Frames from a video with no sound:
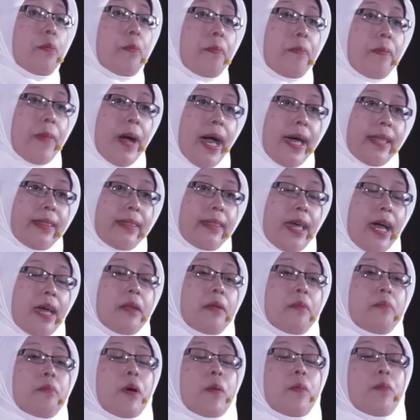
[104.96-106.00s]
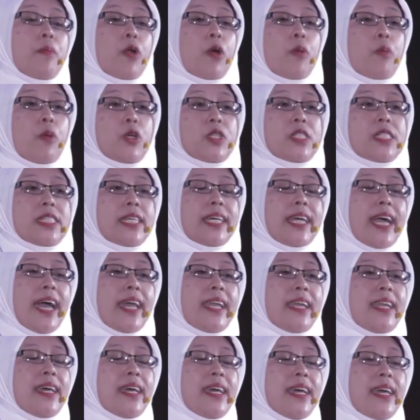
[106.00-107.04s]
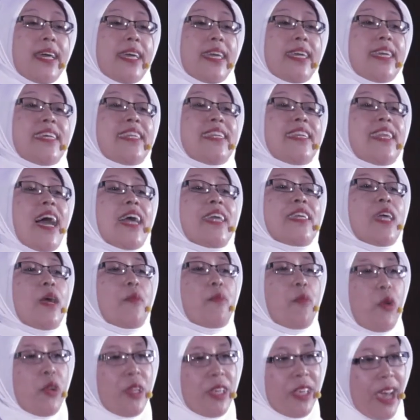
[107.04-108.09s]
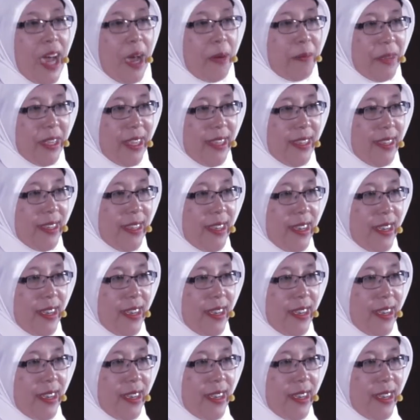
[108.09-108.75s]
4 dan mempromosikan indahnya poligami.